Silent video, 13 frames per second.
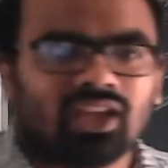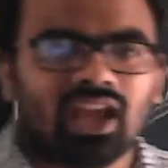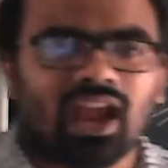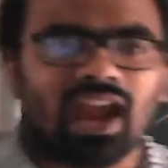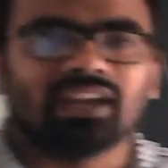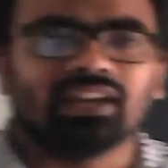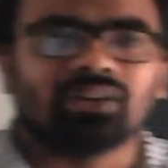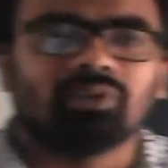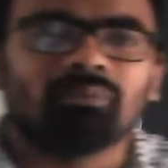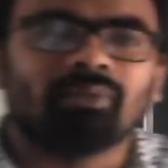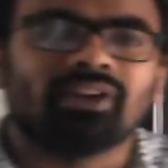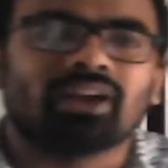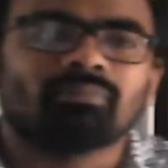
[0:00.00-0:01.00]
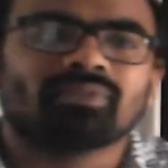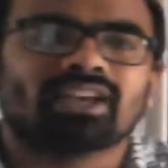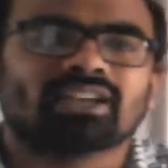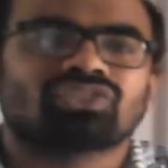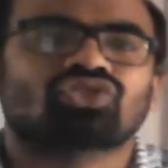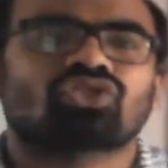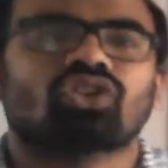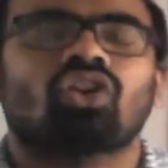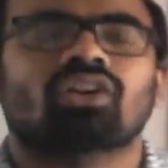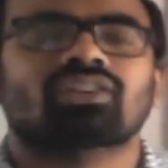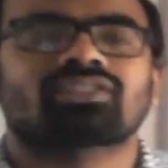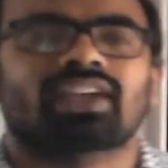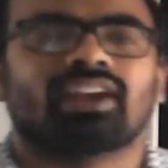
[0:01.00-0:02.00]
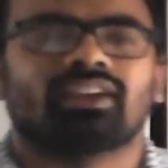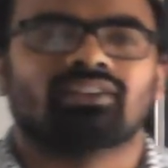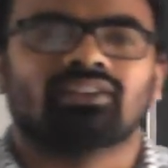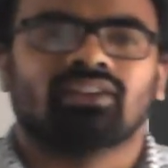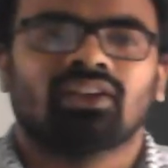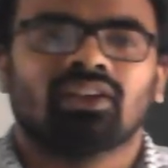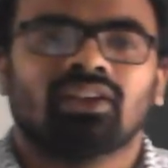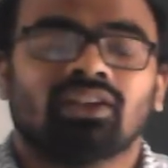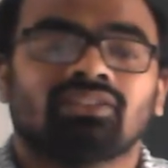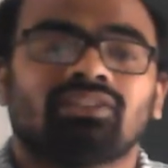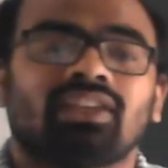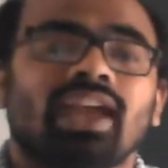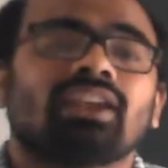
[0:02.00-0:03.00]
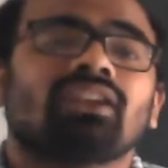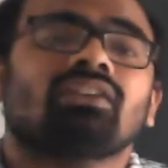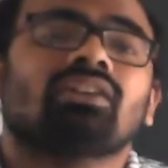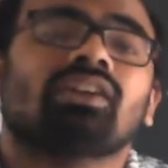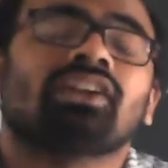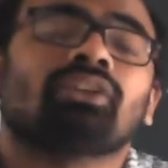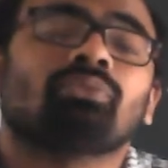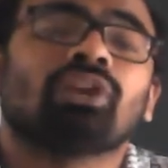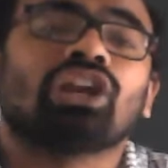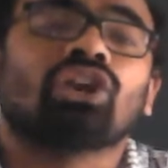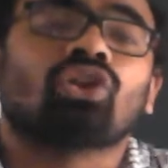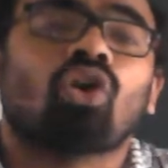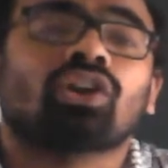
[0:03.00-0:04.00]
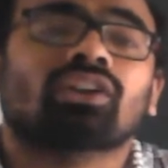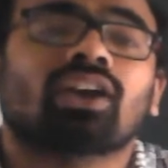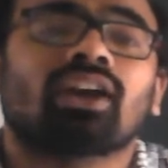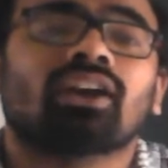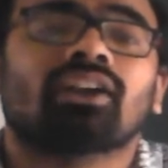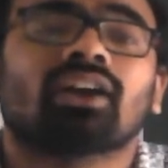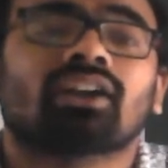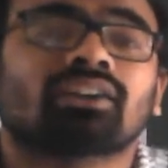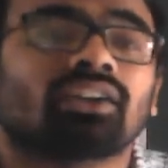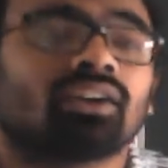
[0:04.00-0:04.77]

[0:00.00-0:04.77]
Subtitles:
and it will become tungsten oxide. Then it will not conduct